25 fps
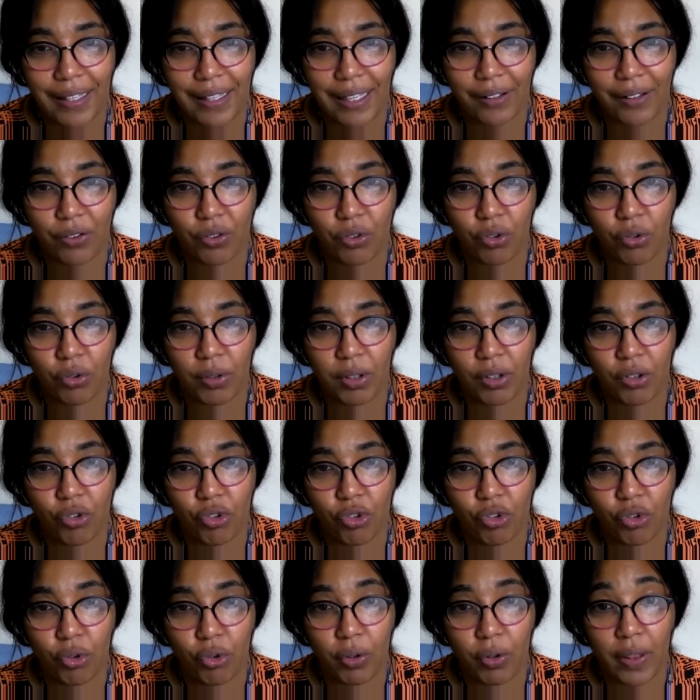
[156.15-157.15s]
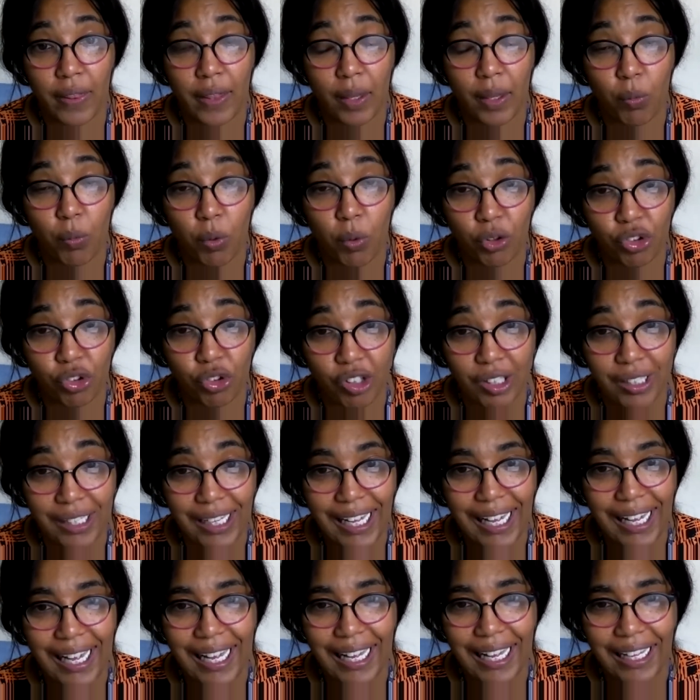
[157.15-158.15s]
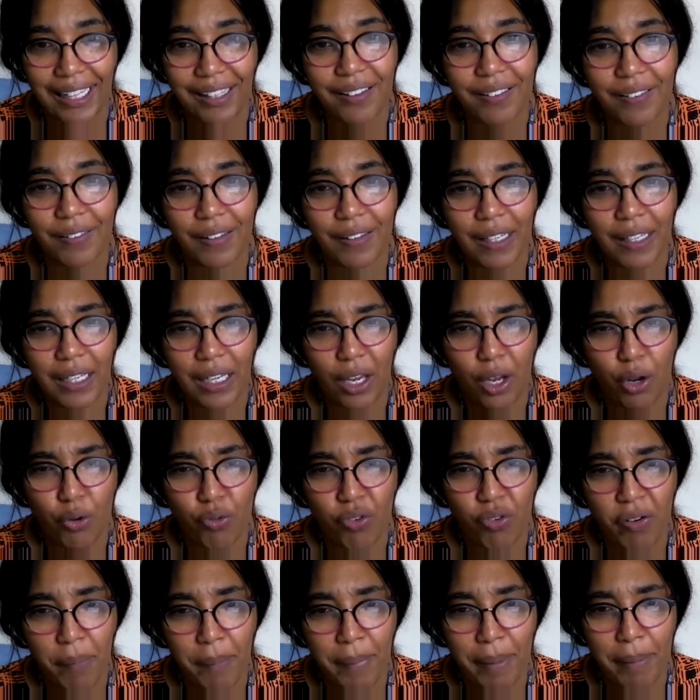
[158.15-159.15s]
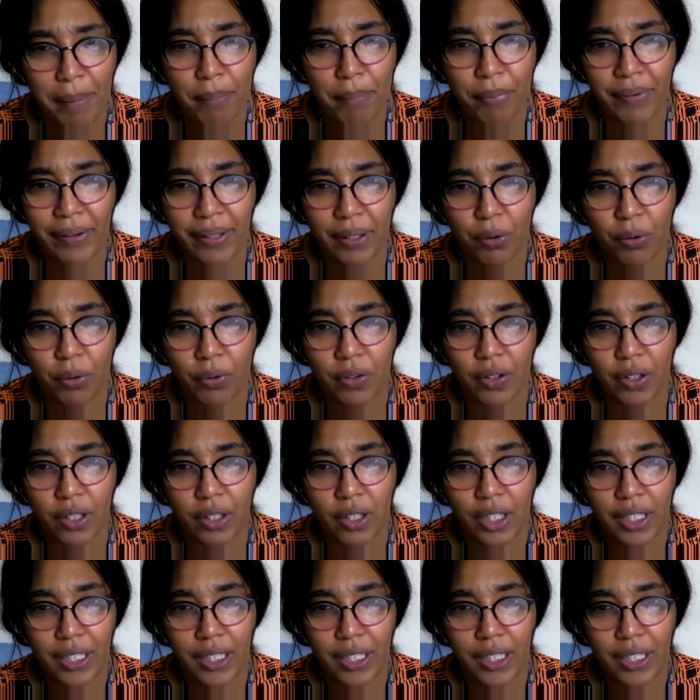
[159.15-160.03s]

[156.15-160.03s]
has to ensure that they're washing their hands and remembering all the